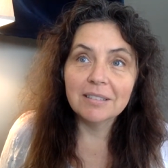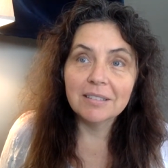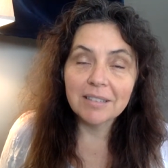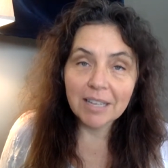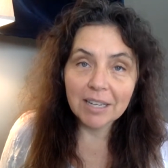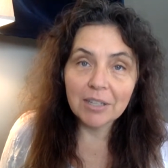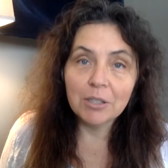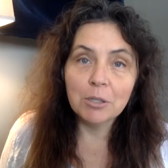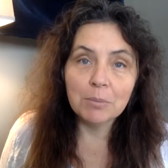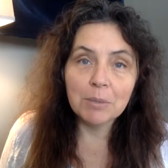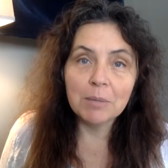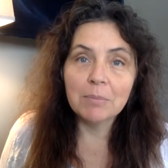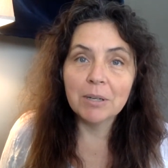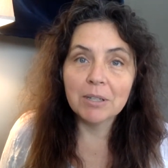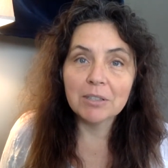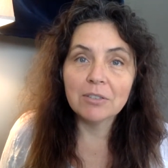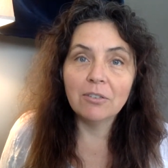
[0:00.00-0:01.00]
that human
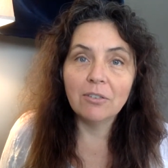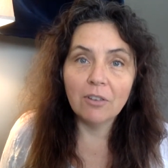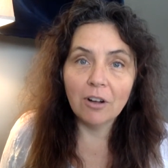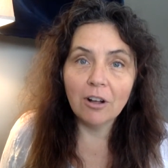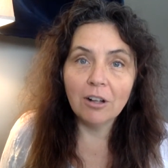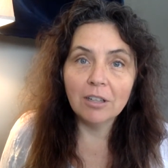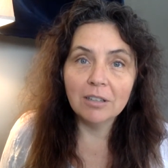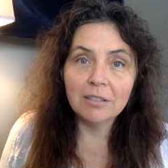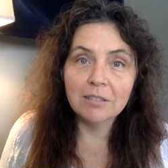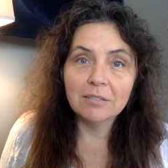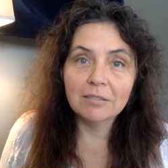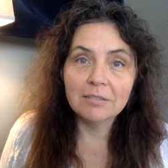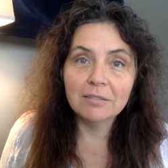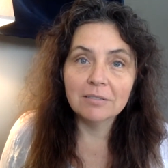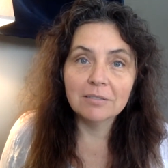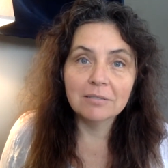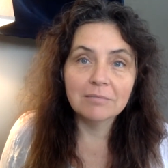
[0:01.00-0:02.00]
must fall.
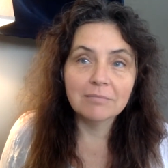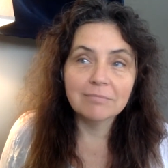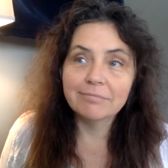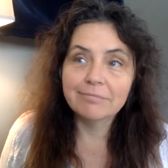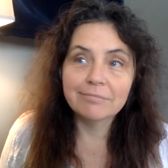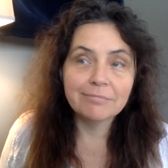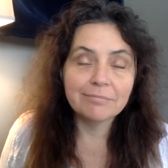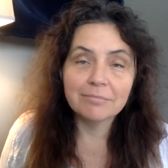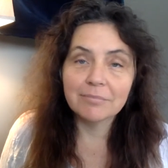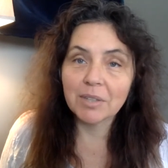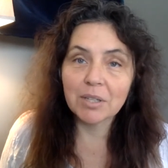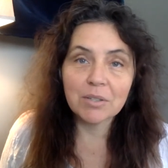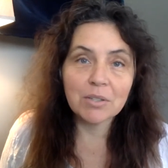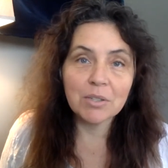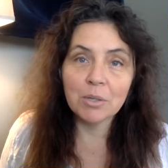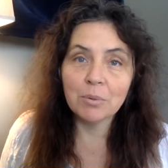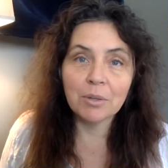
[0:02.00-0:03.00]

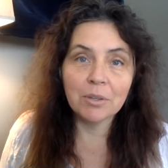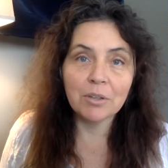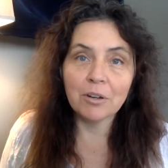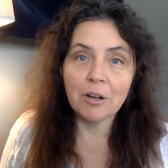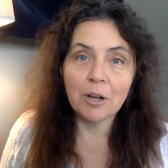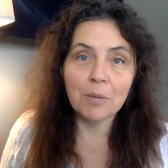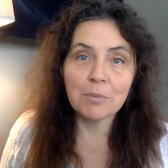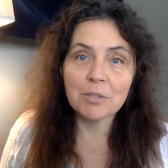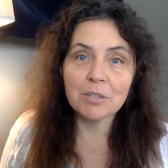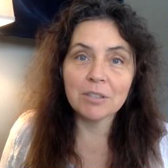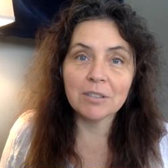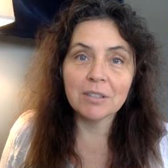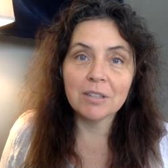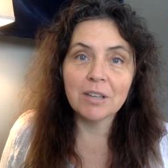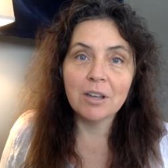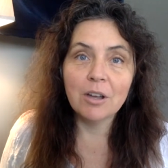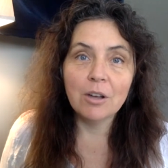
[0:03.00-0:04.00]
There's no other option,
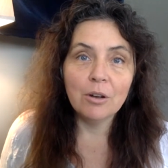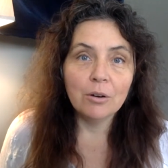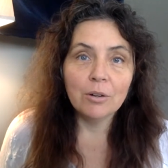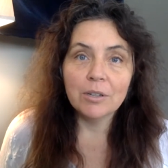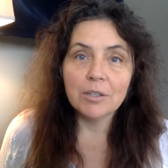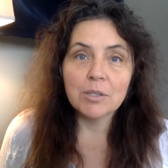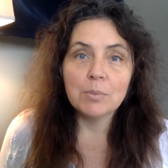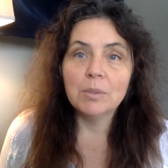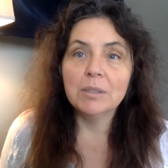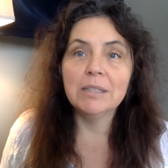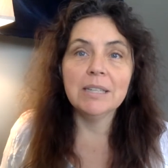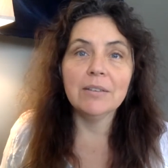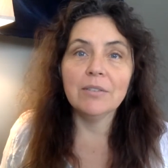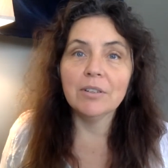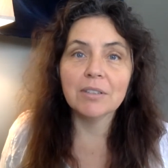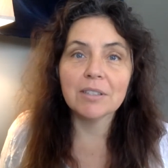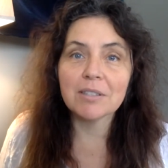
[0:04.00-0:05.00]
or else we'll
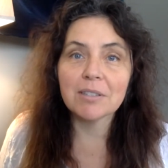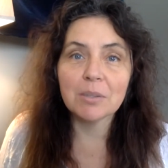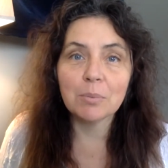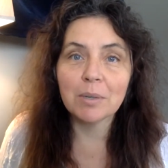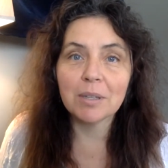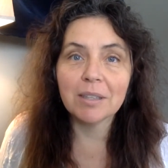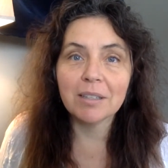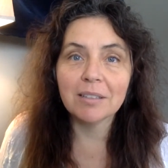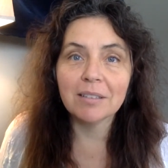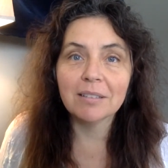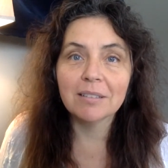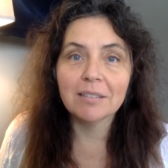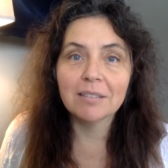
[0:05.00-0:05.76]
never listen within.